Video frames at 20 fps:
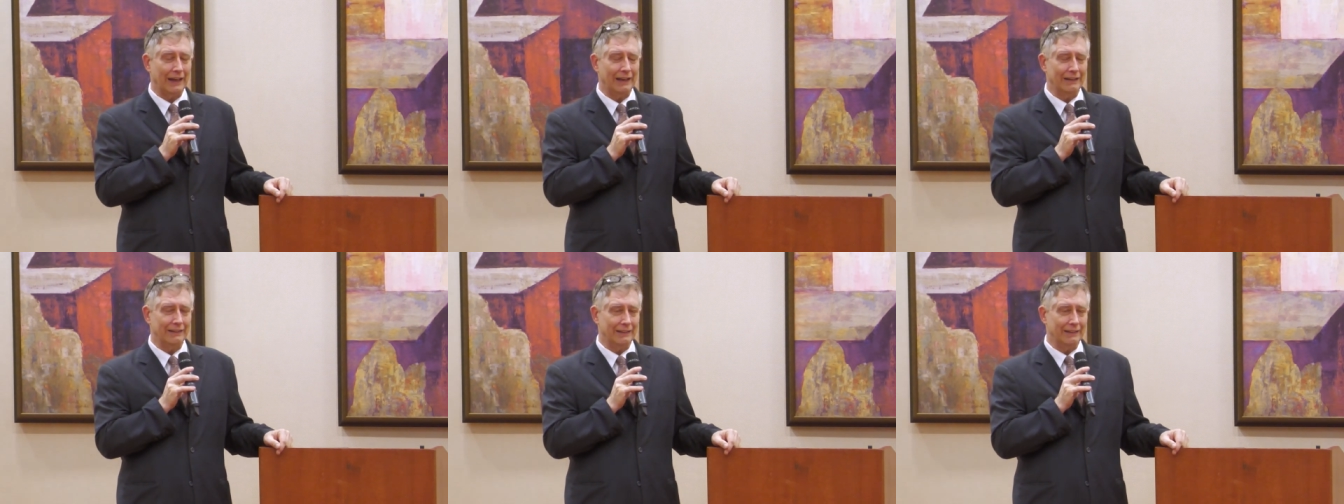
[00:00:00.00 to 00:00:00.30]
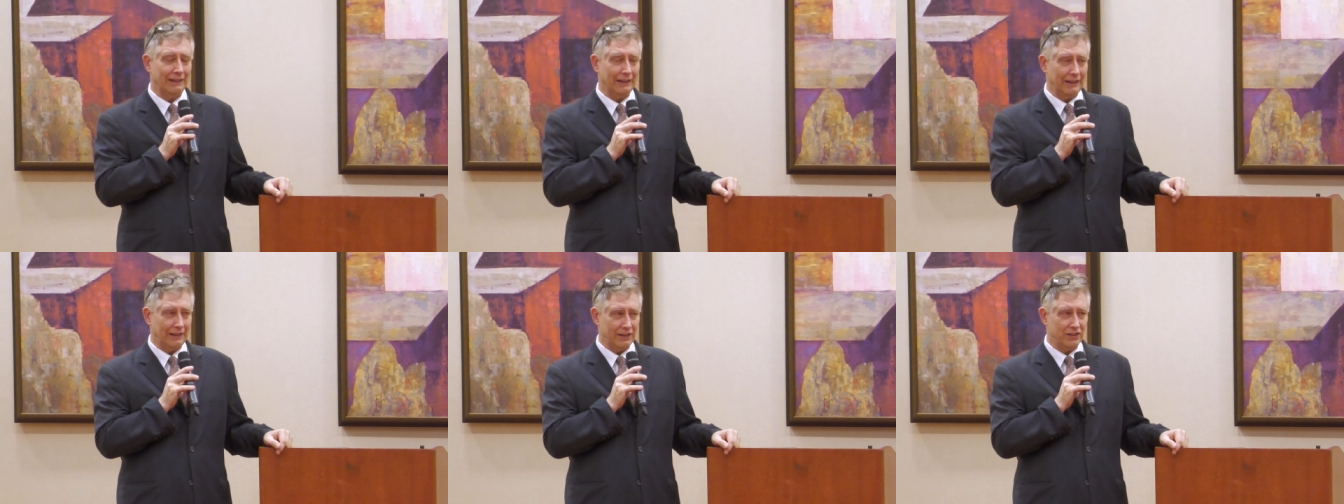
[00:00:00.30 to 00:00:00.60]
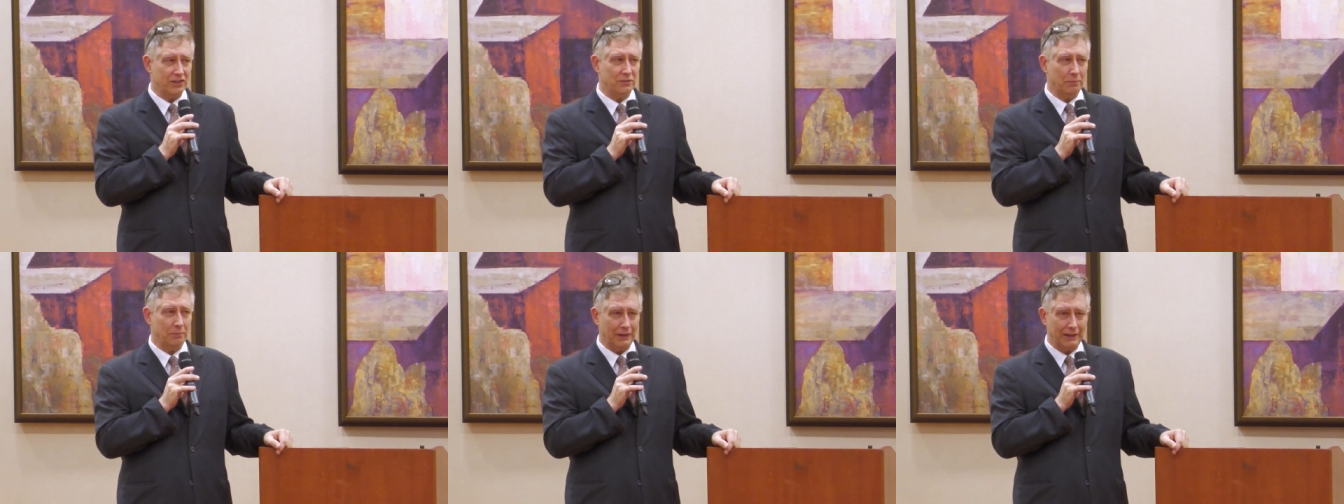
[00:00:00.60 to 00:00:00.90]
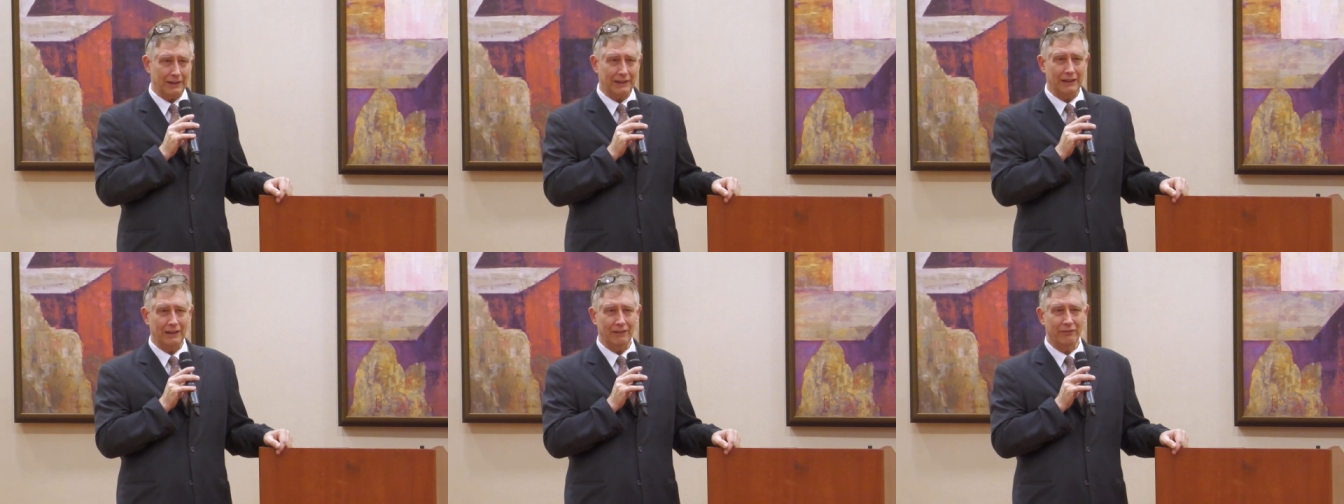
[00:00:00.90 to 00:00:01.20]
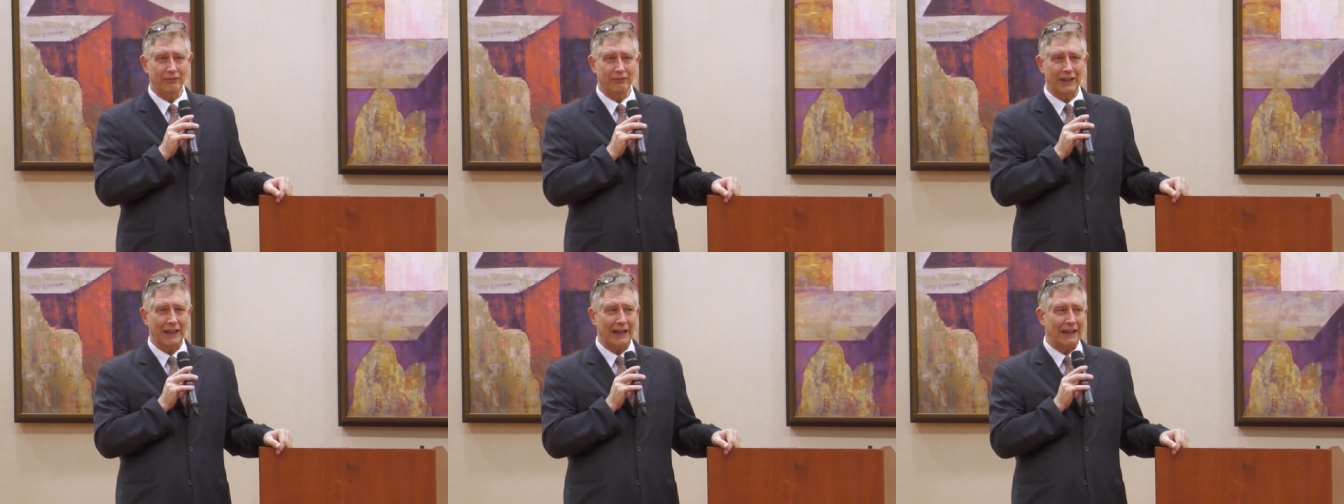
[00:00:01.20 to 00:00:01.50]
And it is
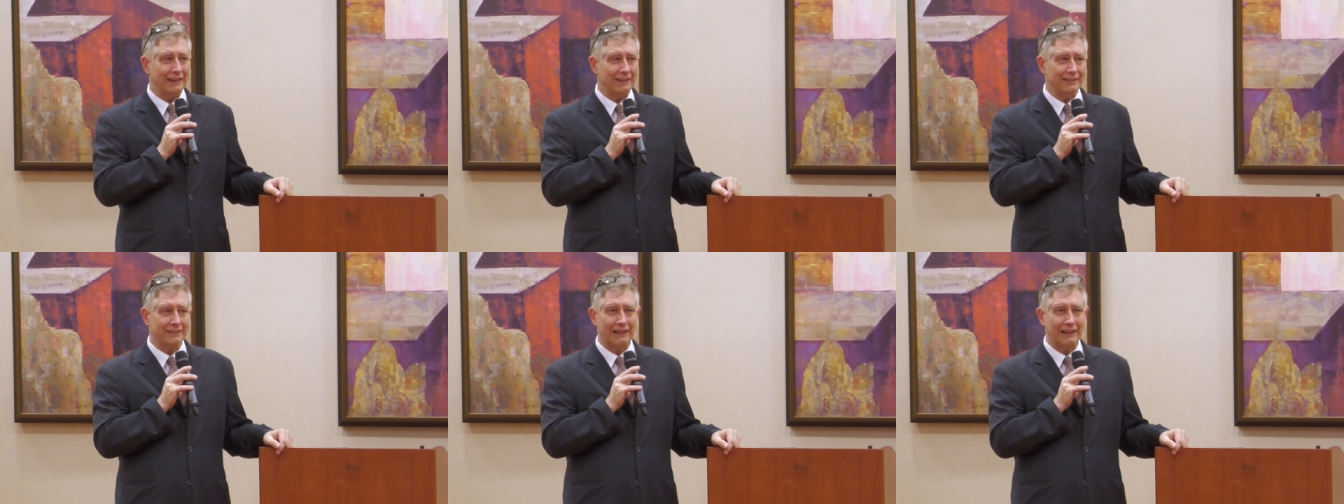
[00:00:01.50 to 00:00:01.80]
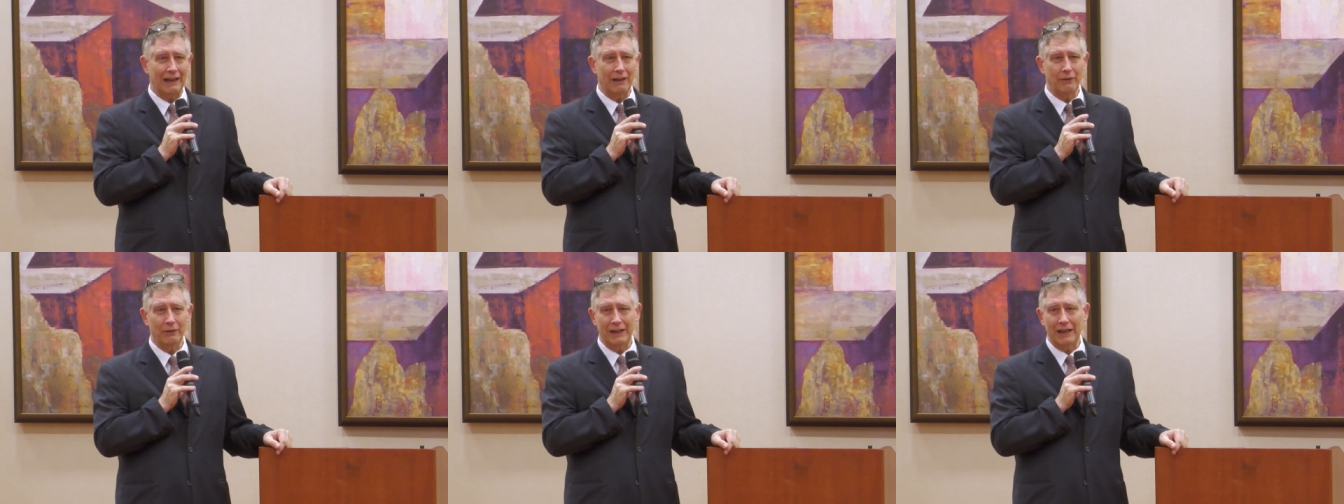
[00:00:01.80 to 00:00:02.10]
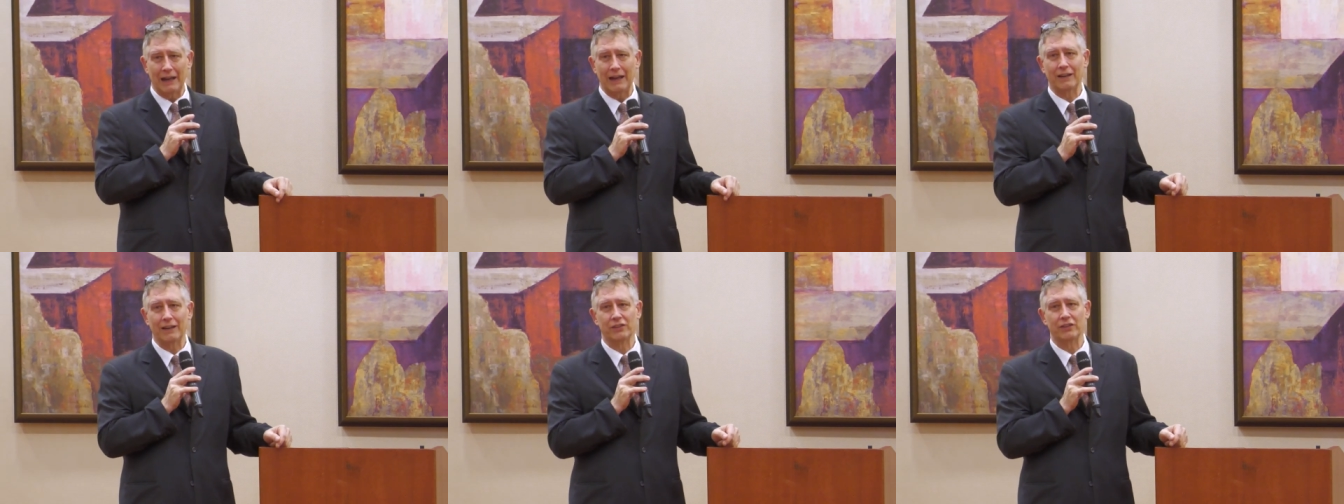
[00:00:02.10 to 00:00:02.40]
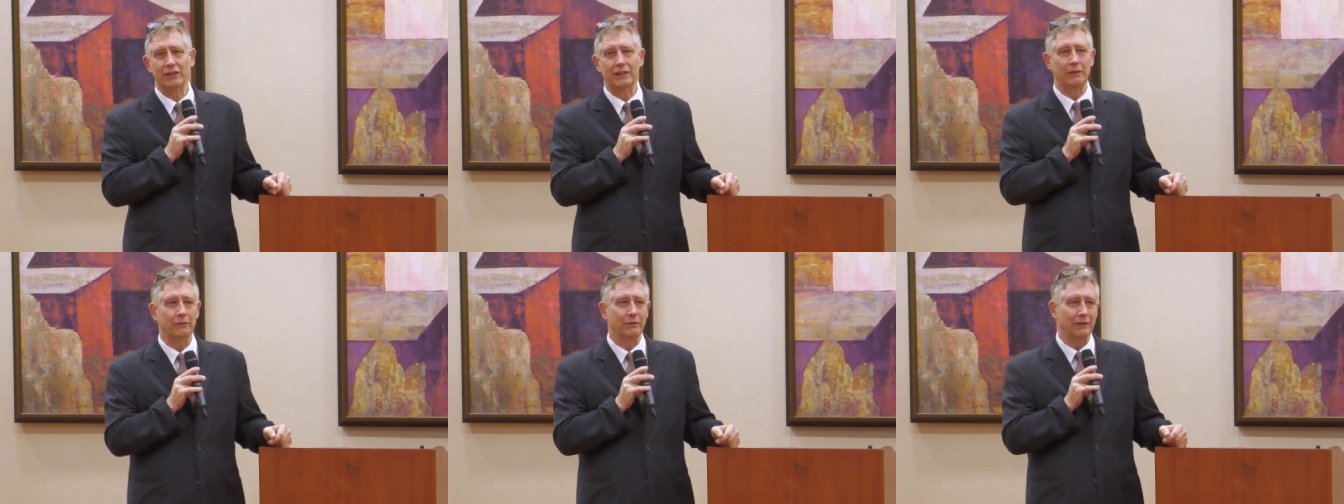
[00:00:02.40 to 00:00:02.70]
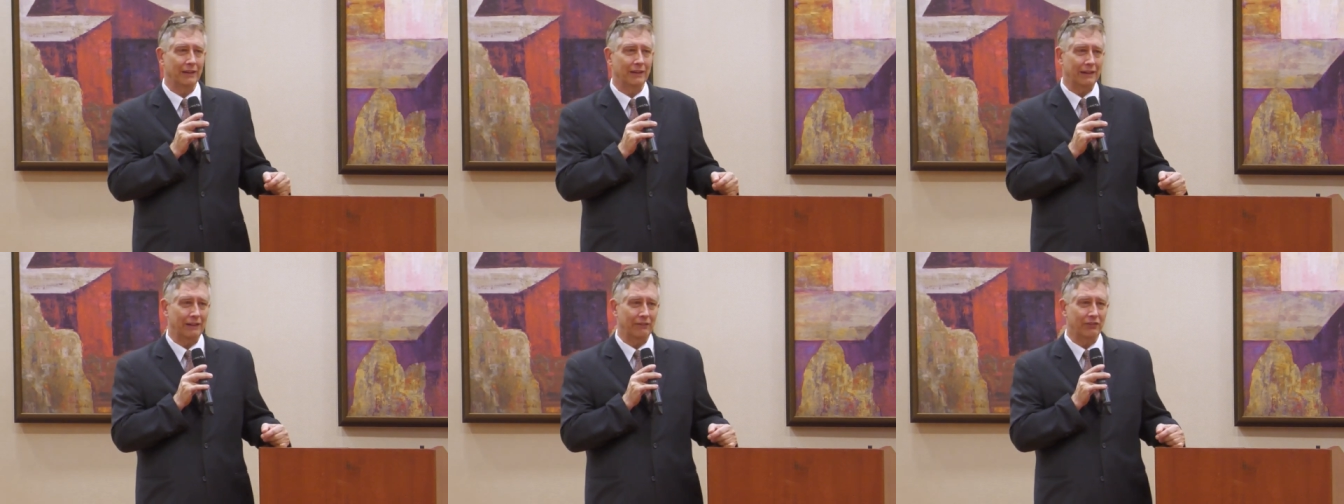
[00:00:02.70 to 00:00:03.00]
believed that is how it actually
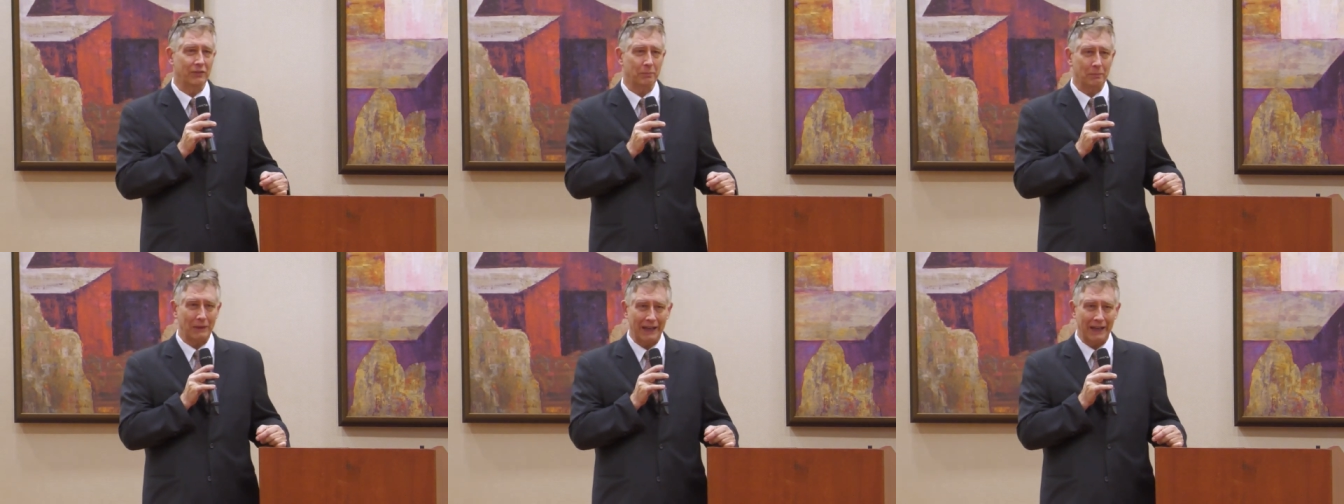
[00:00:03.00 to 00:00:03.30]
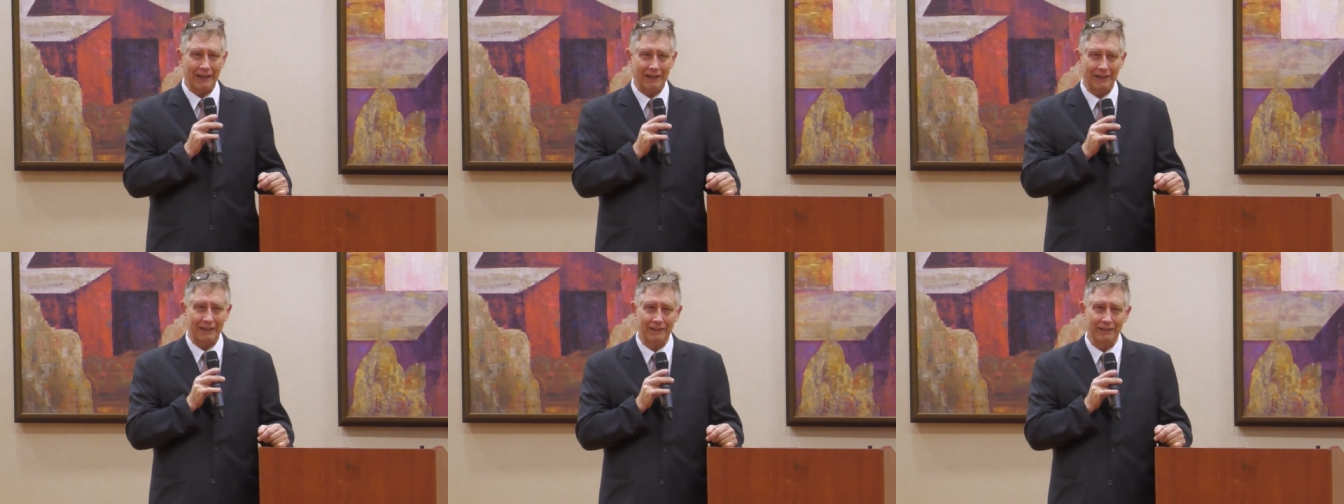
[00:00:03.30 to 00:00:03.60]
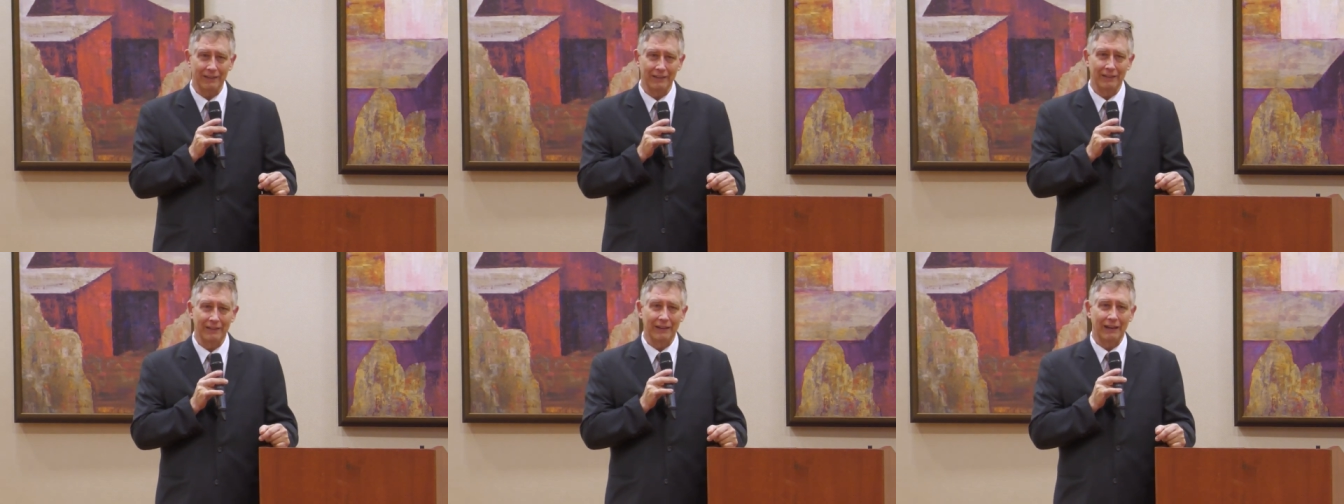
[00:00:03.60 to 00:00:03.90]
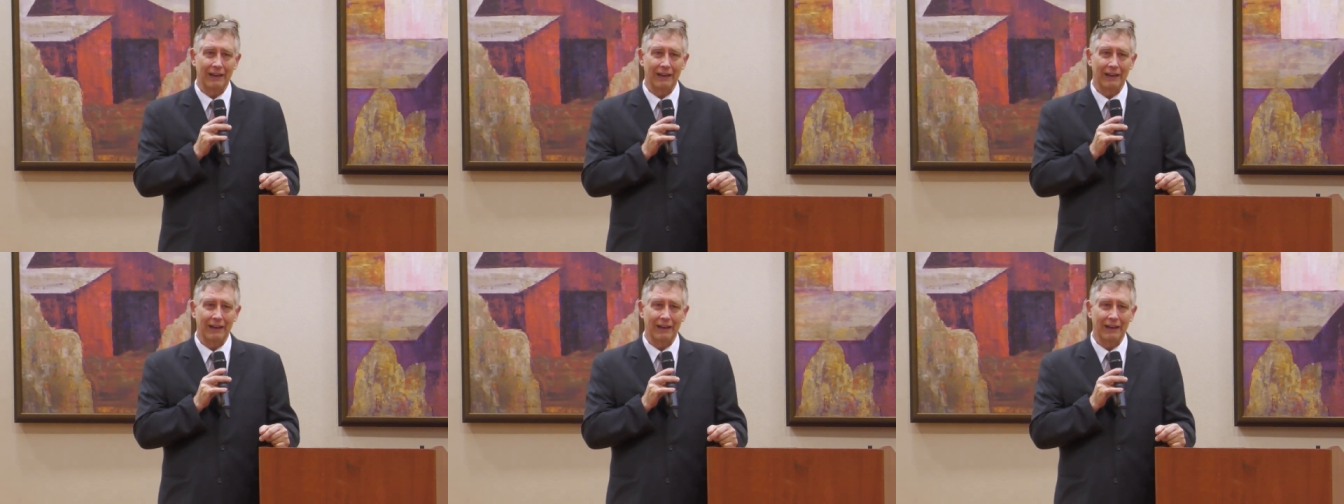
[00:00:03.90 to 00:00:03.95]
relieves pain.